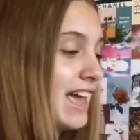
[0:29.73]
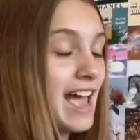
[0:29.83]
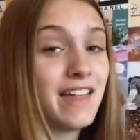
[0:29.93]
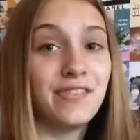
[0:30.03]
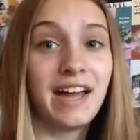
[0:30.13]

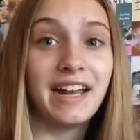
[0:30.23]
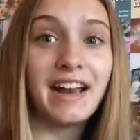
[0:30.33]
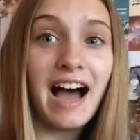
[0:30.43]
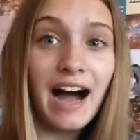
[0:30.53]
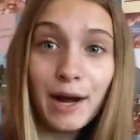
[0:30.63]
And
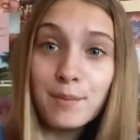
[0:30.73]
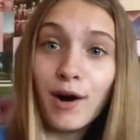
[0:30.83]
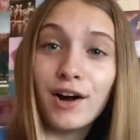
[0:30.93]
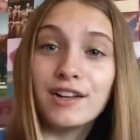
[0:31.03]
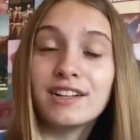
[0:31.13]
then I
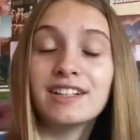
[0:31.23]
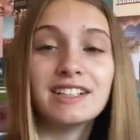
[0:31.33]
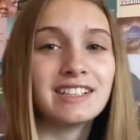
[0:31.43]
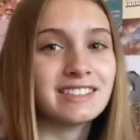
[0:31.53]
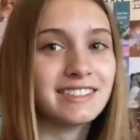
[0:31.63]
bought
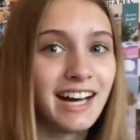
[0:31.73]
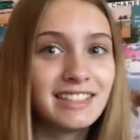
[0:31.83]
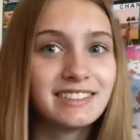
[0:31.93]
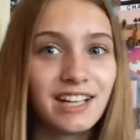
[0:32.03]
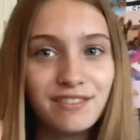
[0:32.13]

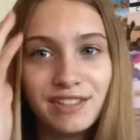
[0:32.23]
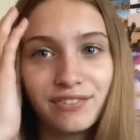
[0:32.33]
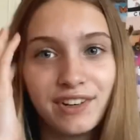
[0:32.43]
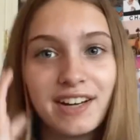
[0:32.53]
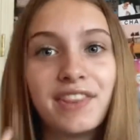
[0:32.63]
lots of
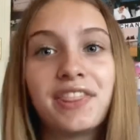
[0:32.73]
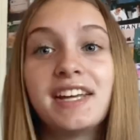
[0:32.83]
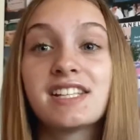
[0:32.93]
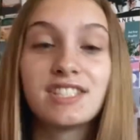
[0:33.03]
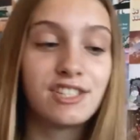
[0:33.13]
different
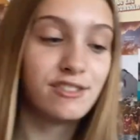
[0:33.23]
things to